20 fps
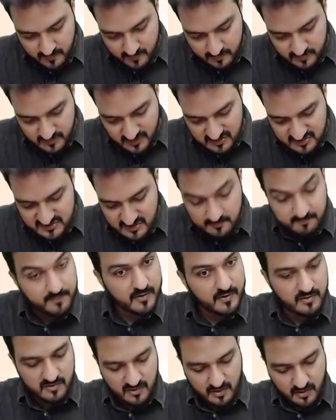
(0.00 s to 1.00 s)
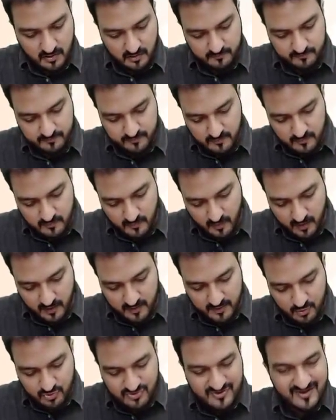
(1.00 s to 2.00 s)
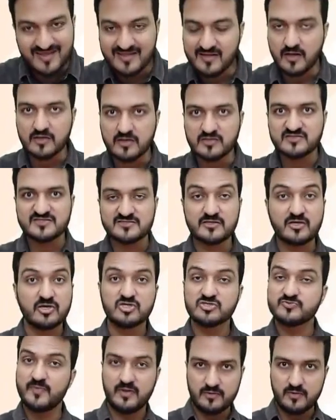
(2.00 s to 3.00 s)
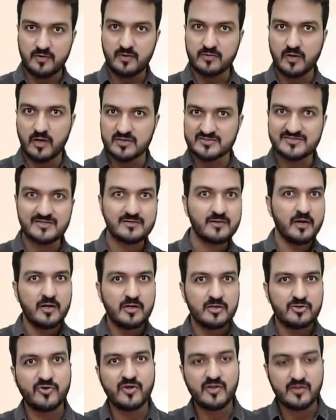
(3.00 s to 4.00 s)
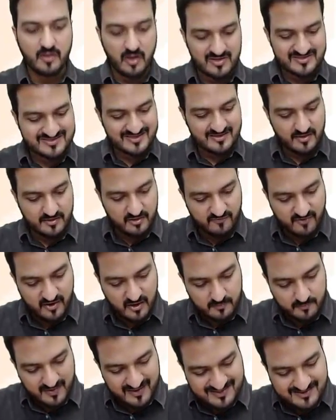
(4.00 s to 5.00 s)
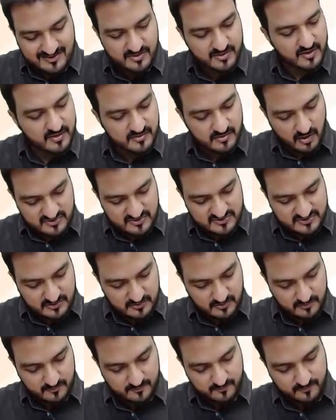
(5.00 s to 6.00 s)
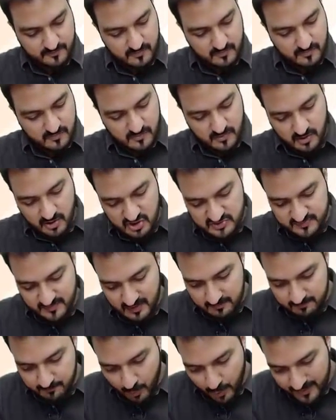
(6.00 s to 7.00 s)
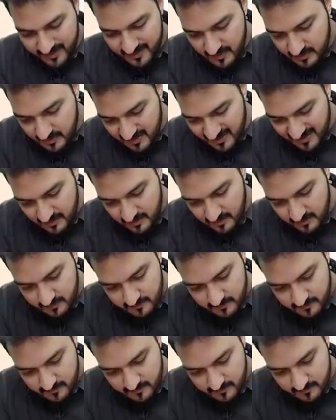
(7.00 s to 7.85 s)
1,000 per run into 3 runs gives me 3,000. 3,000 divided by 30,000 gives me 0.10